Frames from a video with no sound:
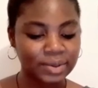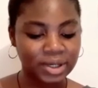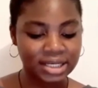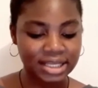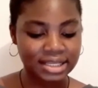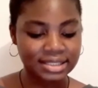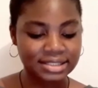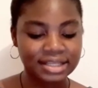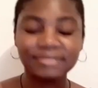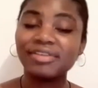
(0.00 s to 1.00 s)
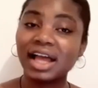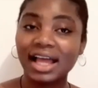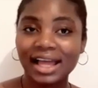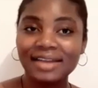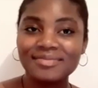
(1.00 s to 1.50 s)
one is, if your
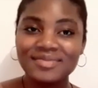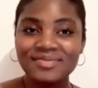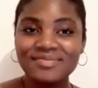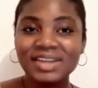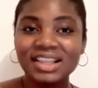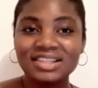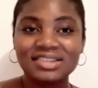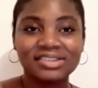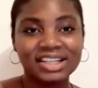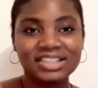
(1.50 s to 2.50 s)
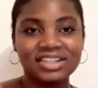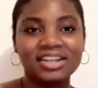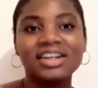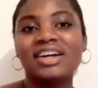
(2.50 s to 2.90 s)
hand niggle scratch you,